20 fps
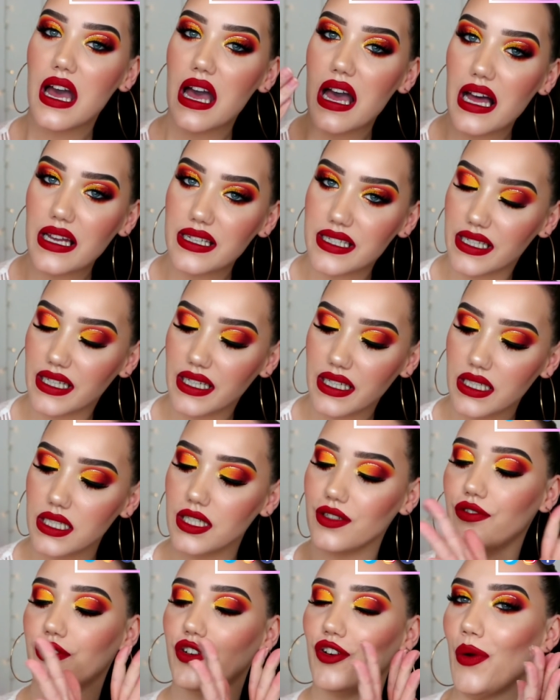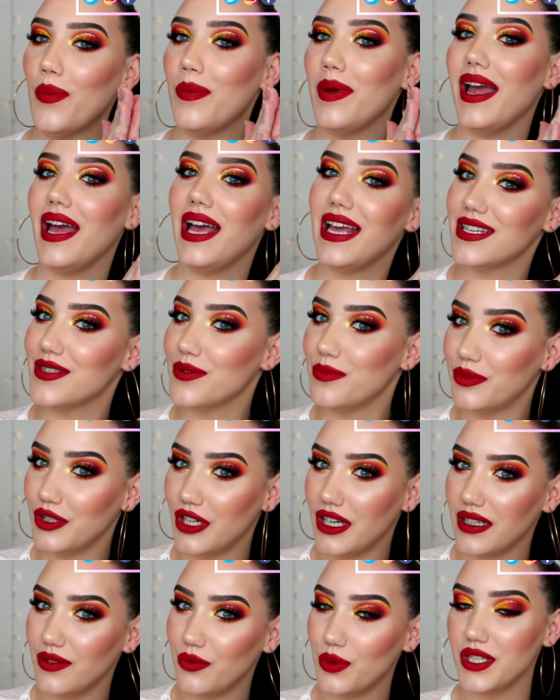addict from
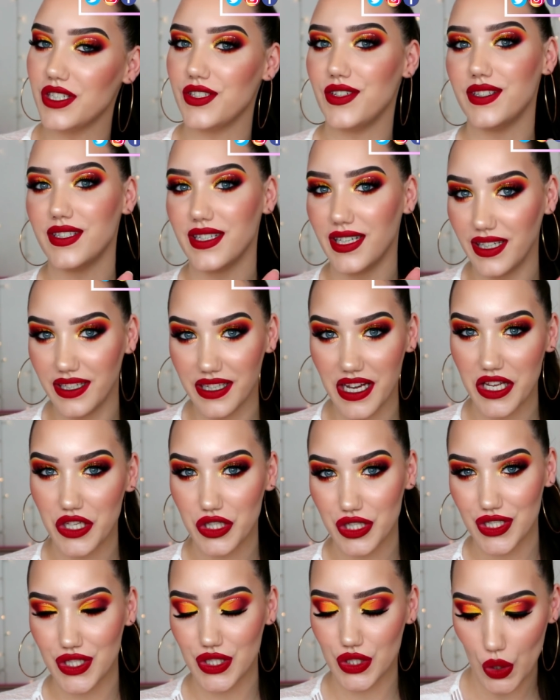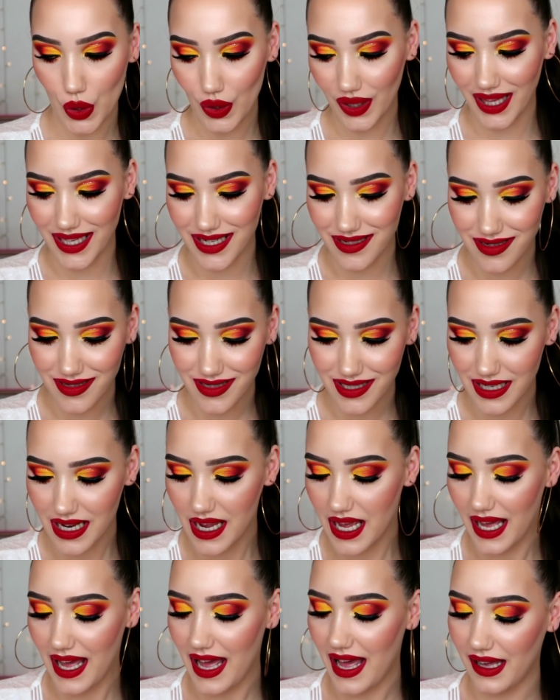Edinburgh, which is in Scotland.
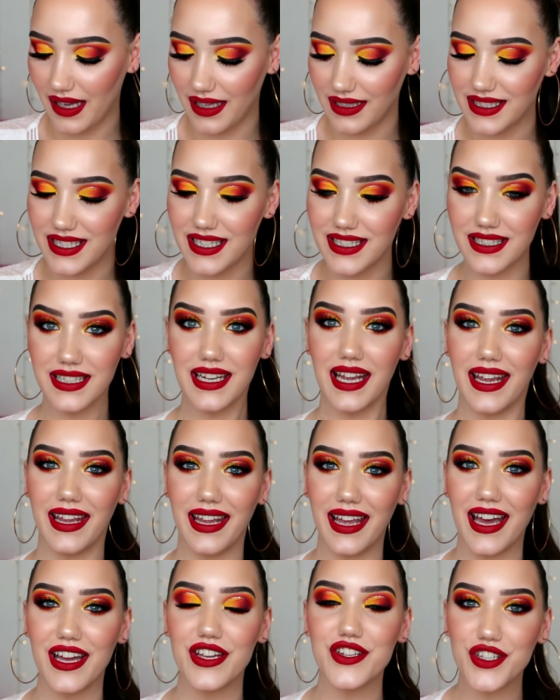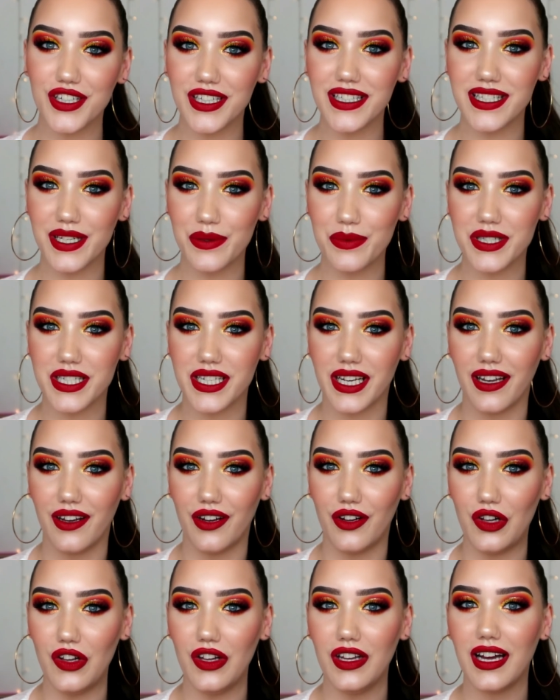And today, as you can see by the
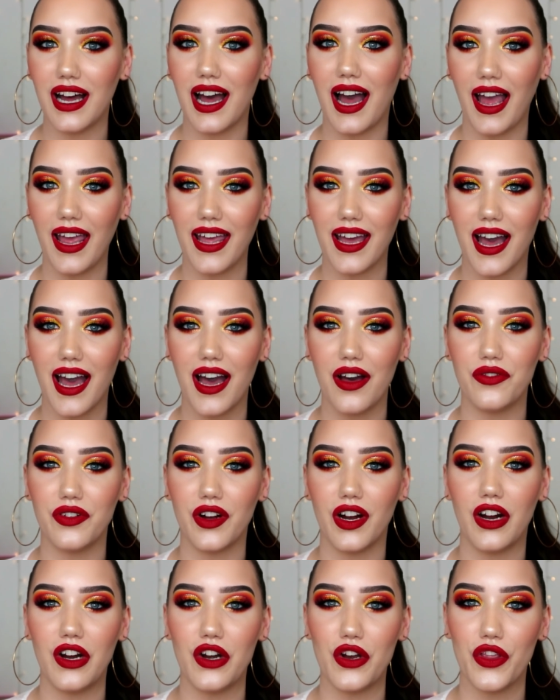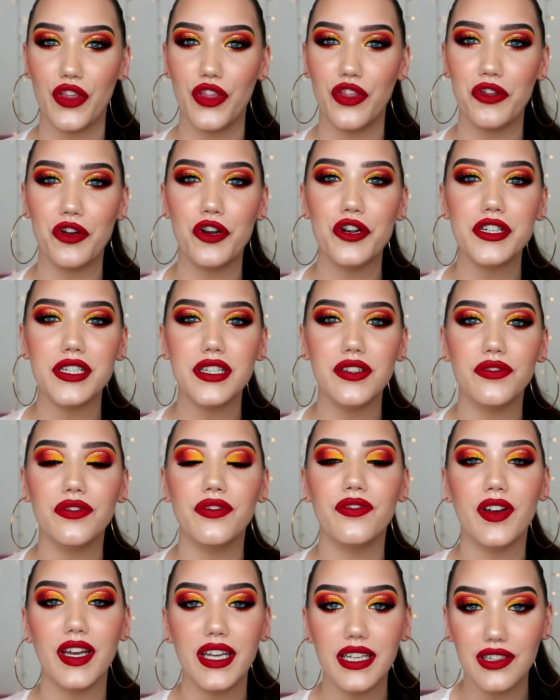title, I have our third and
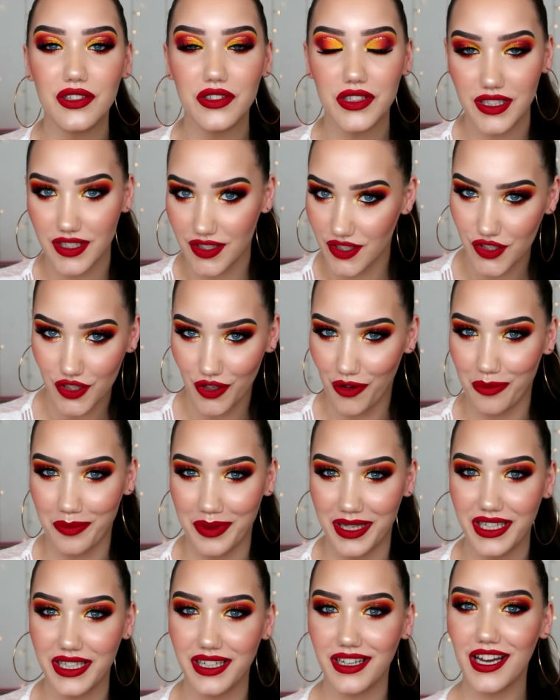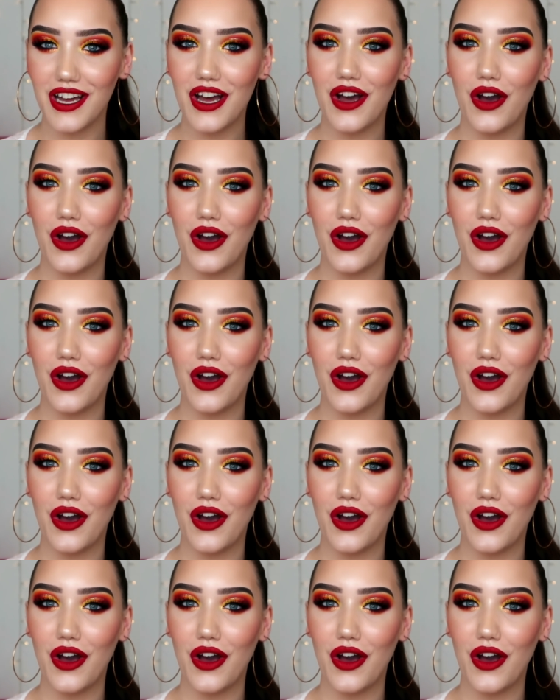final installment